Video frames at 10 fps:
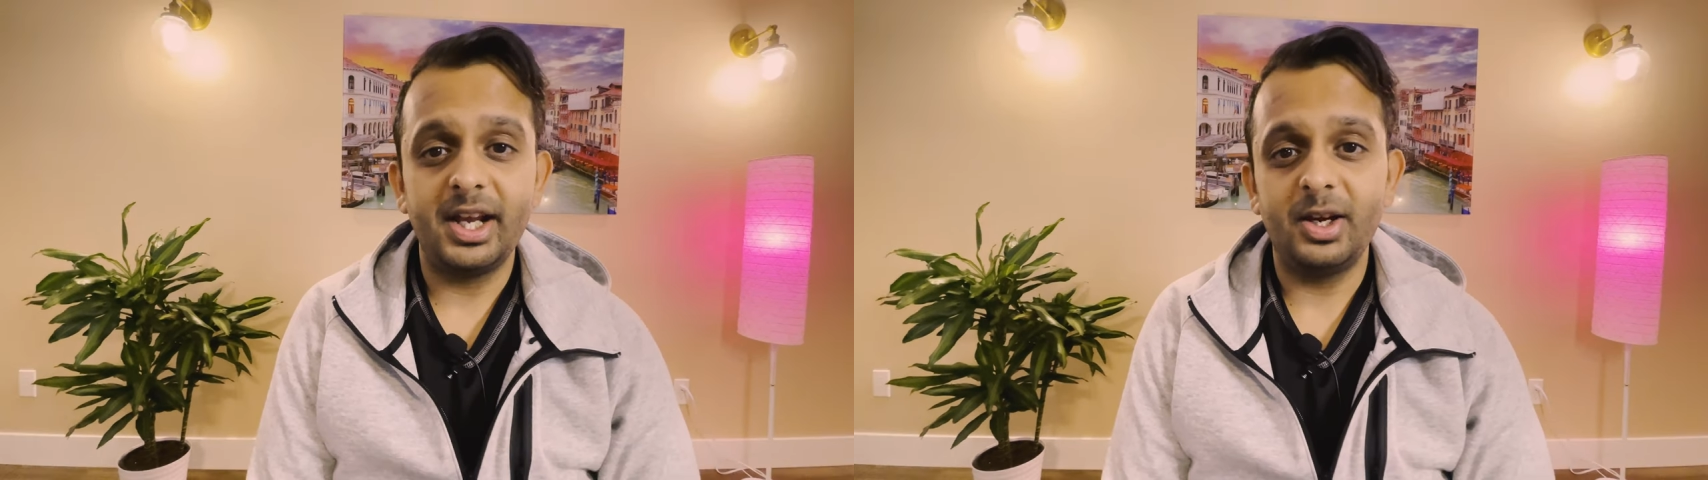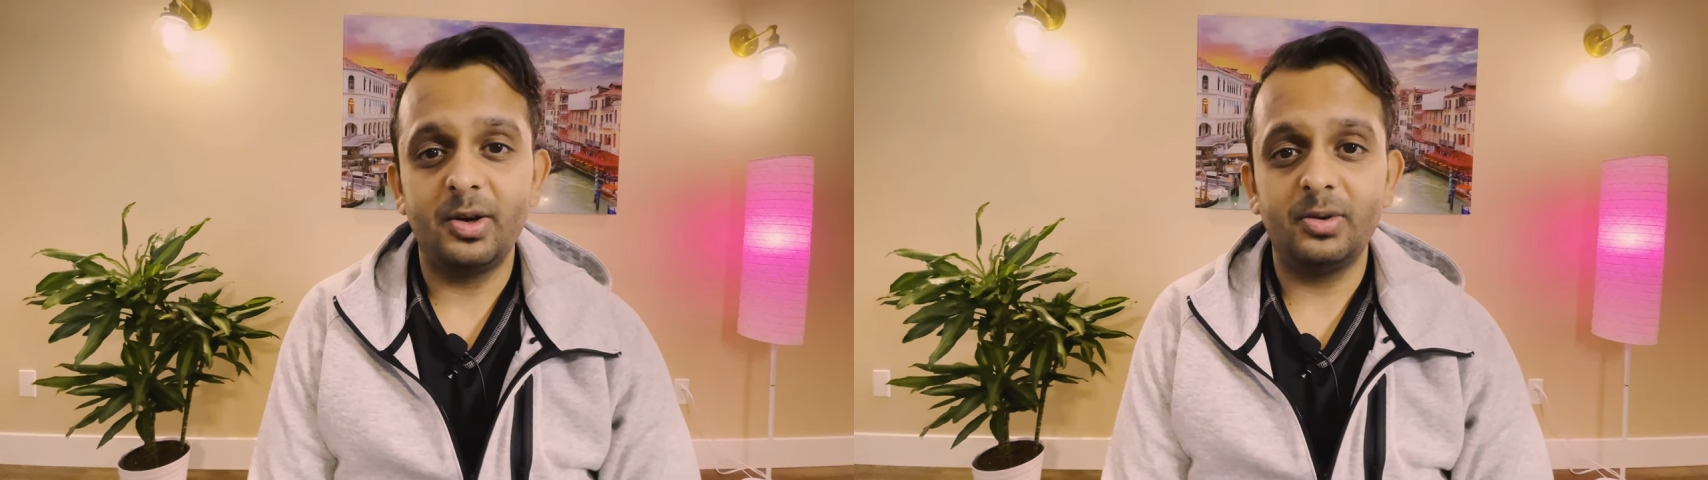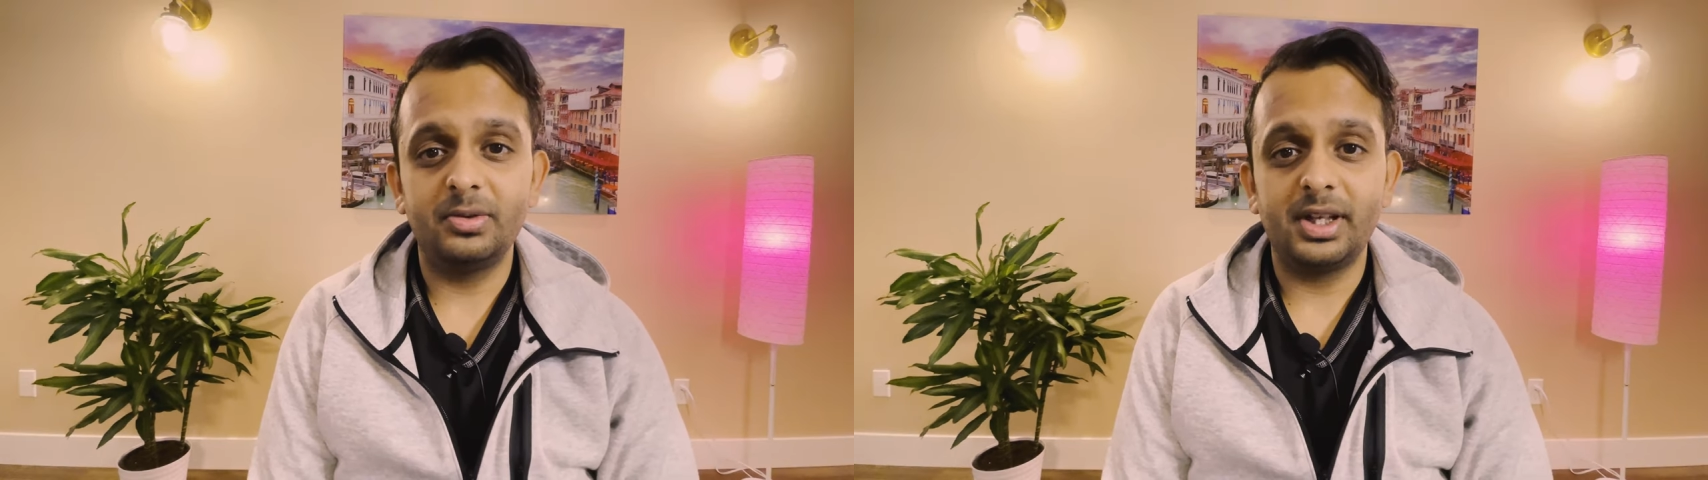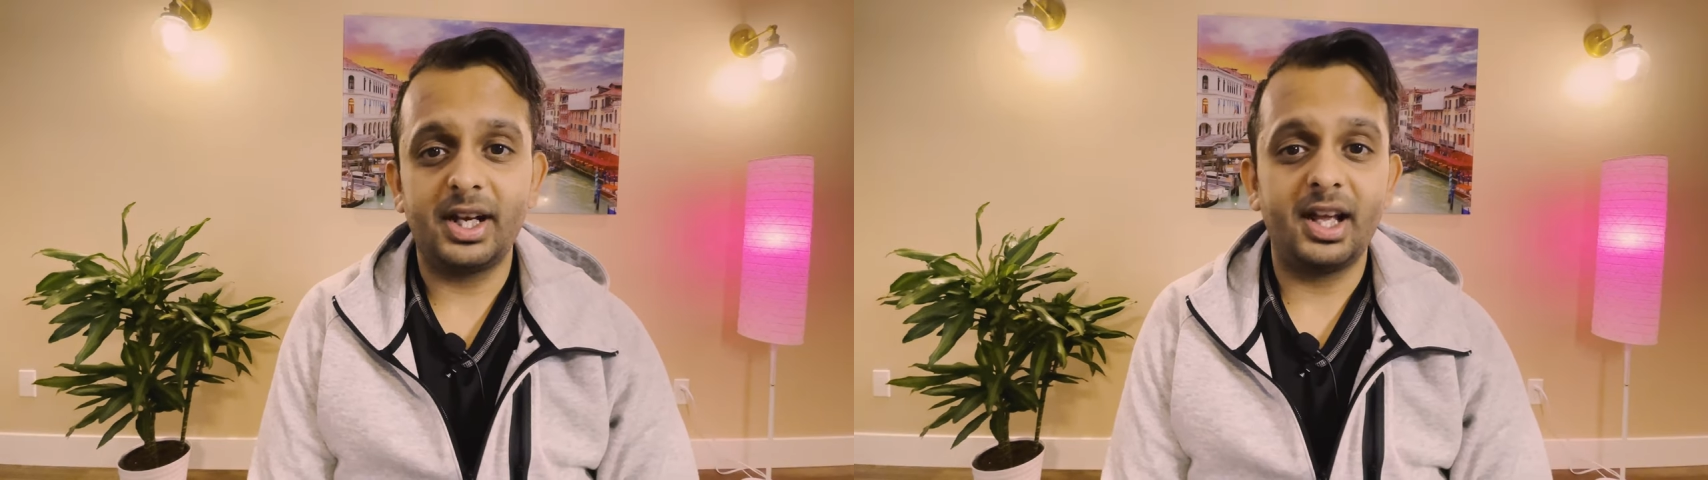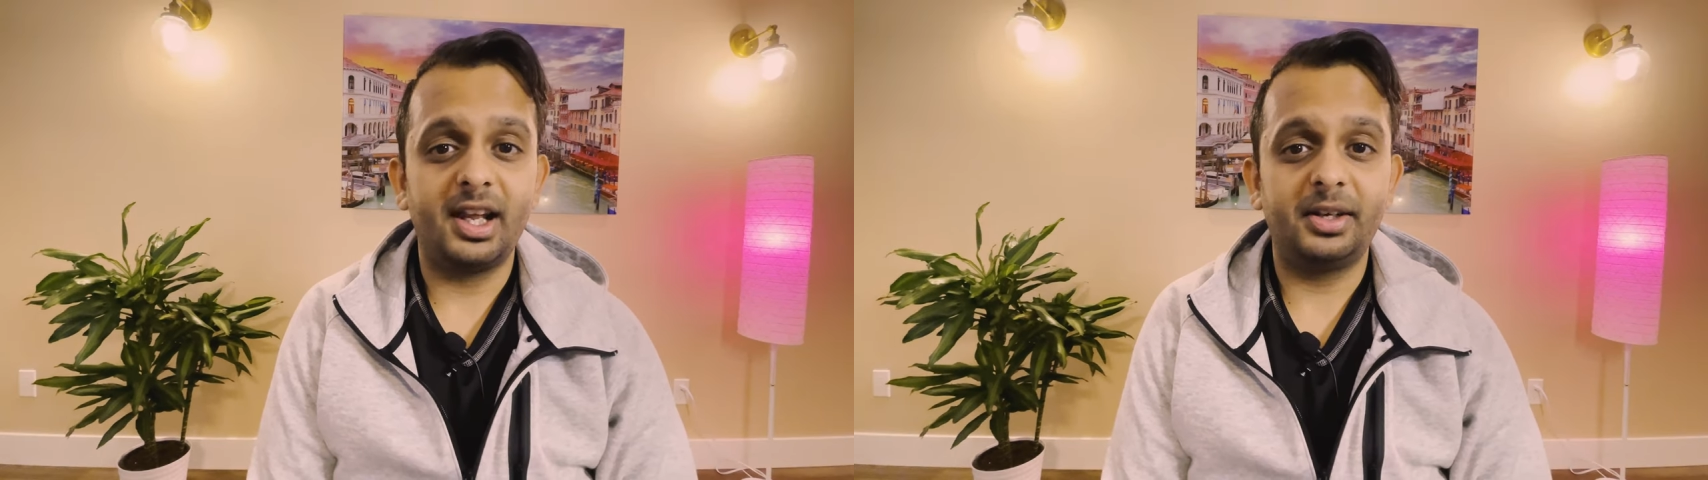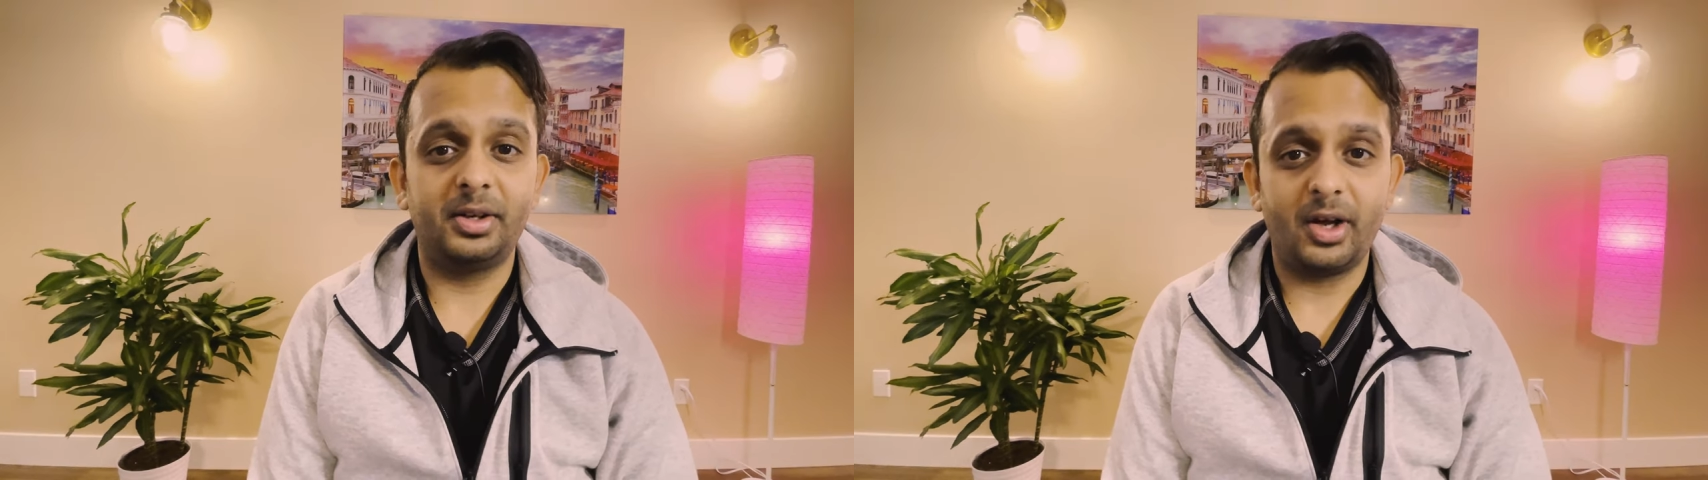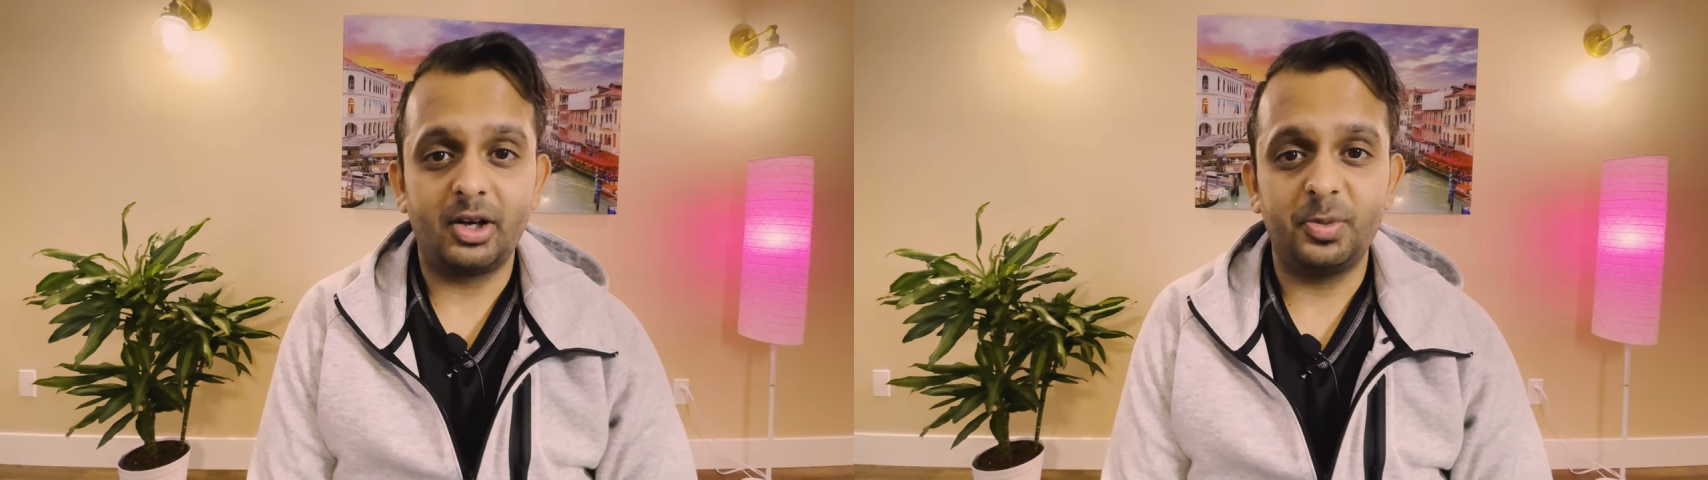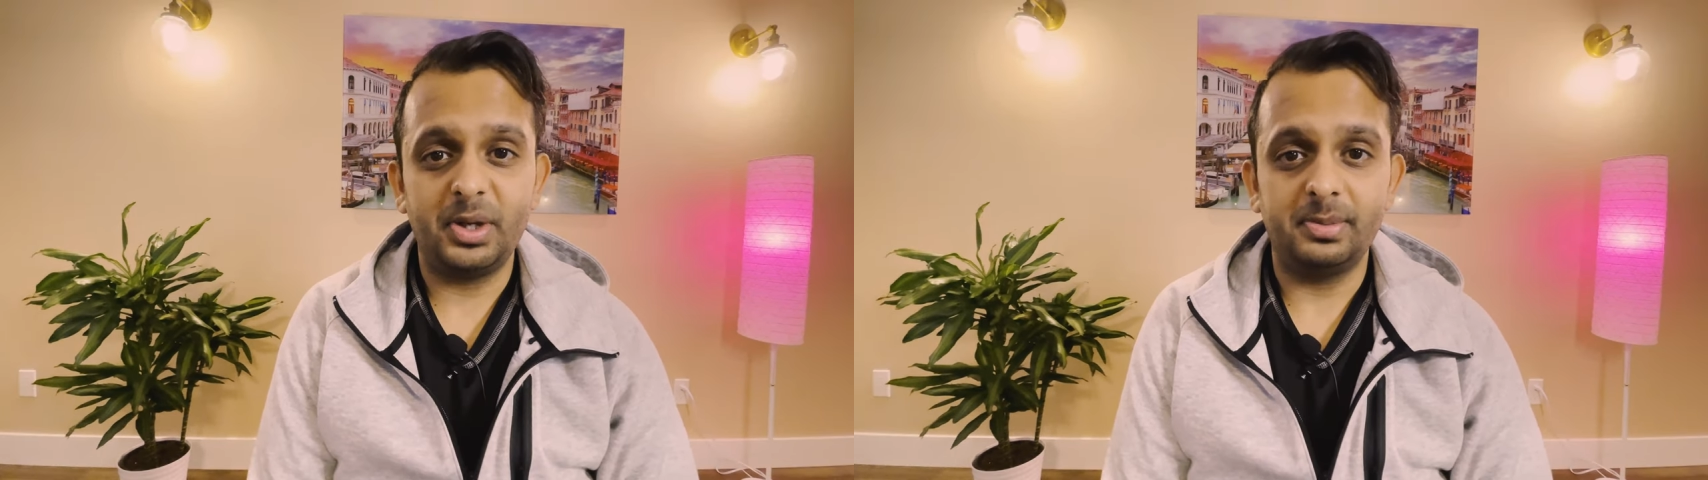I know that I like to
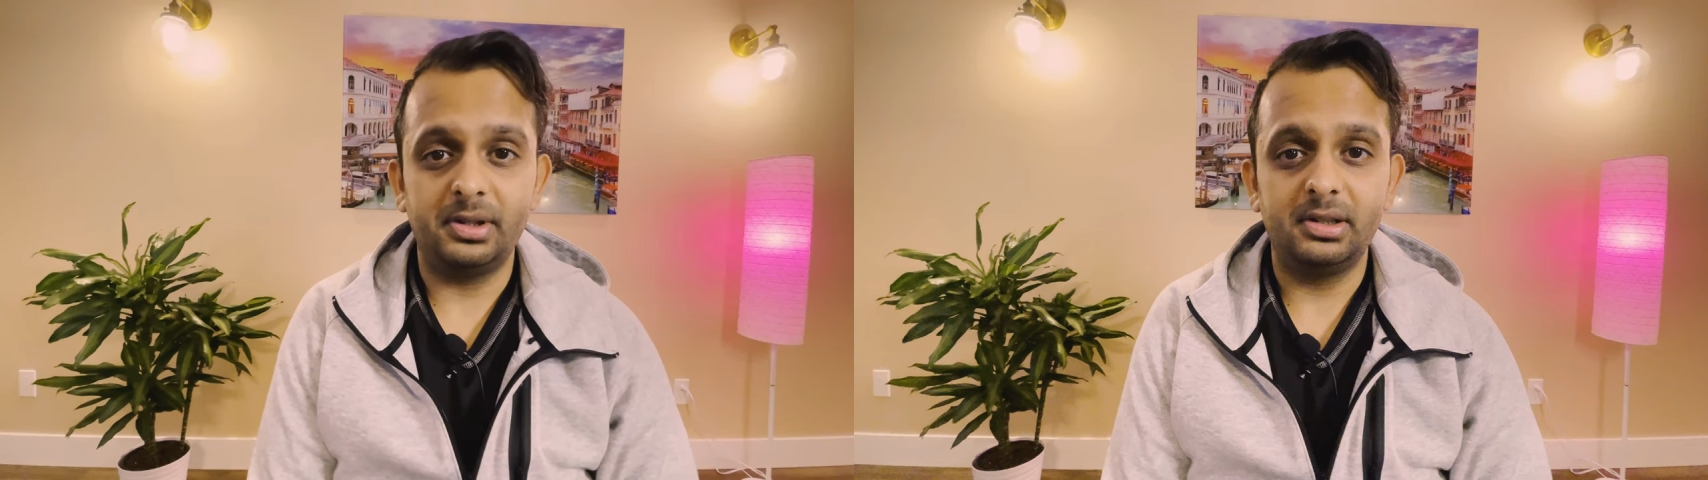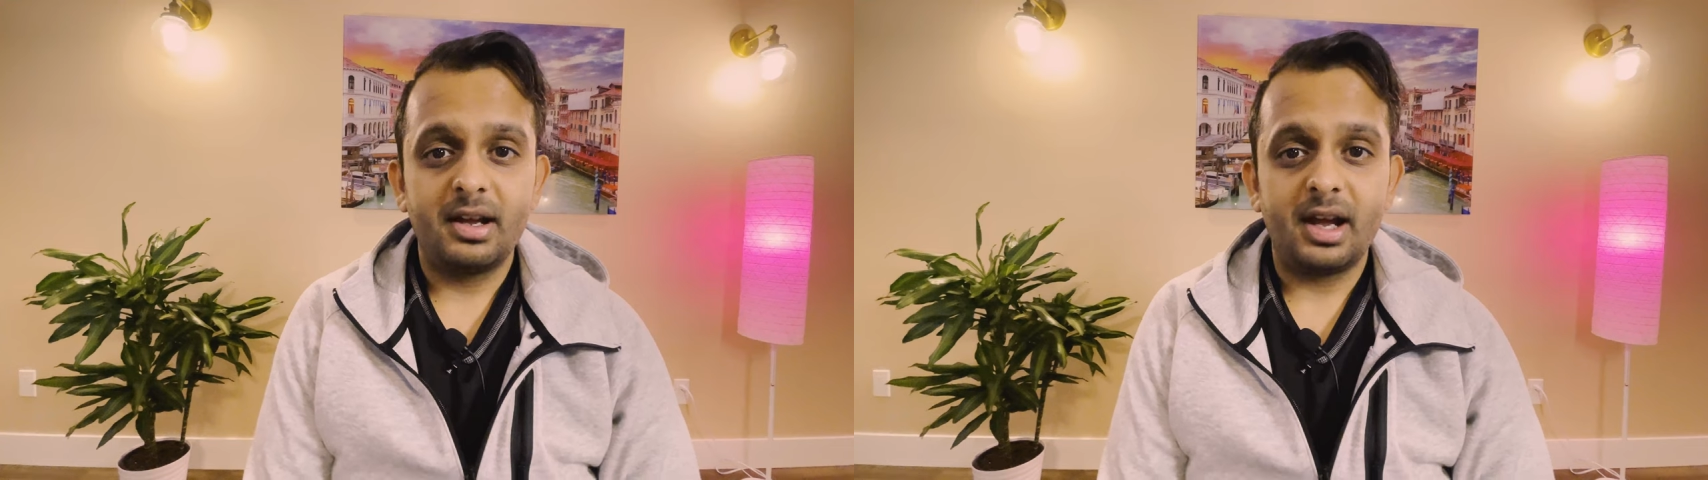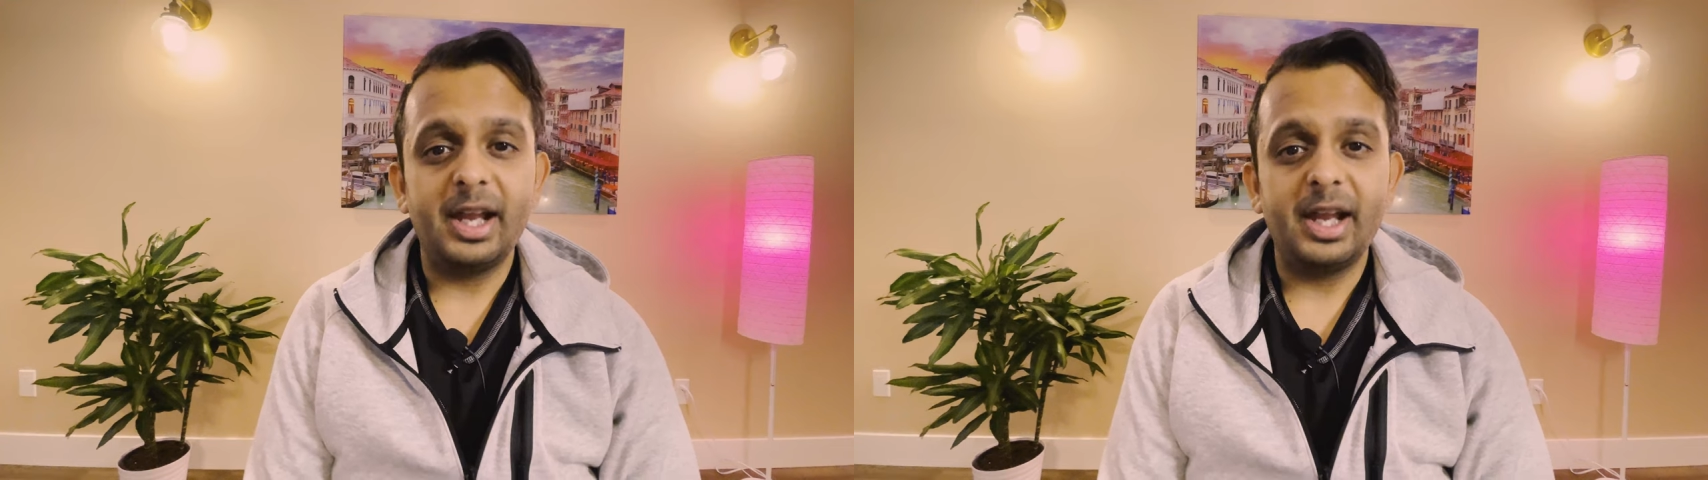talk to people.